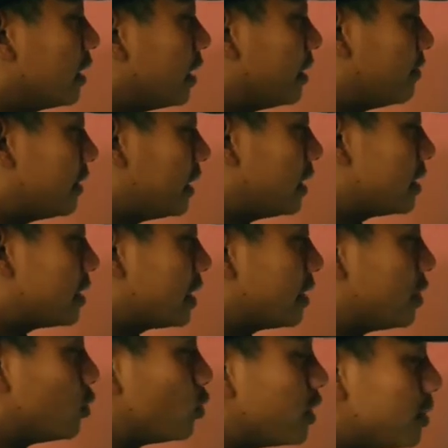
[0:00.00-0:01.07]
if it is a
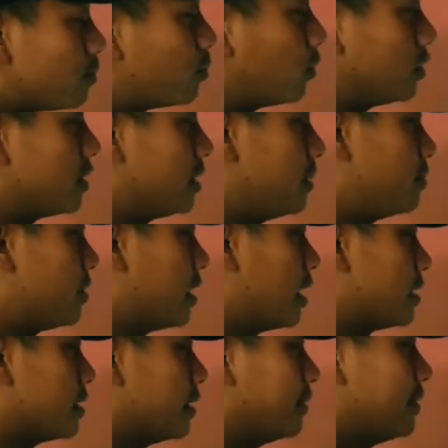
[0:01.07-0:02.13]
unit positive
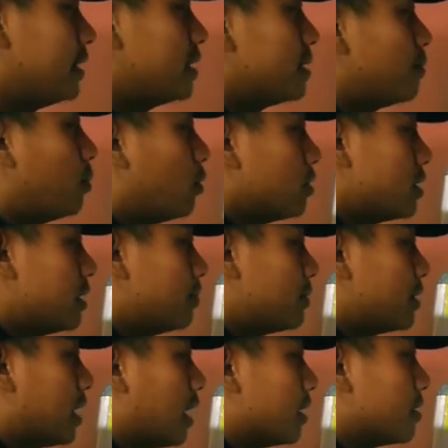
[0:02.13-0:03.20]
charge, if it is a
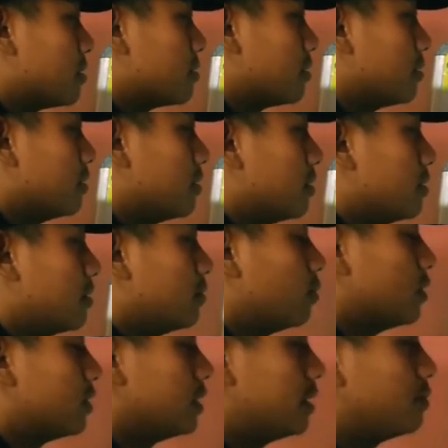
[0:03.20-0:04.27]
positive charge
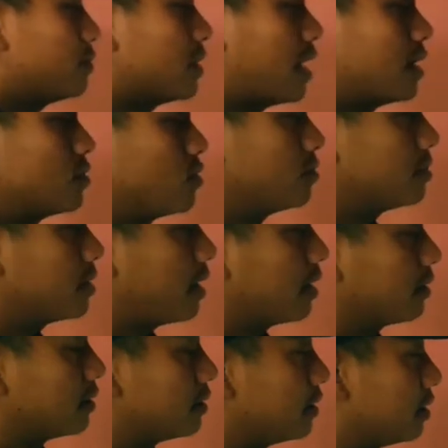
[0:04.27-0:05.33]
of the
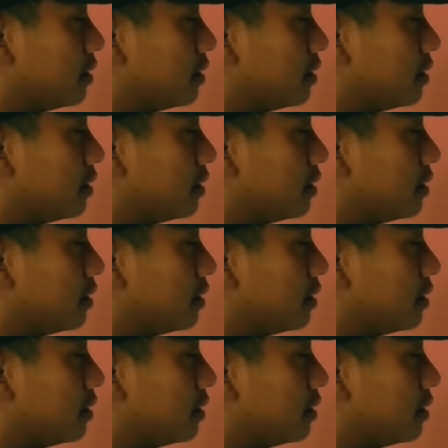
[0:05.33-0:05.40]
target,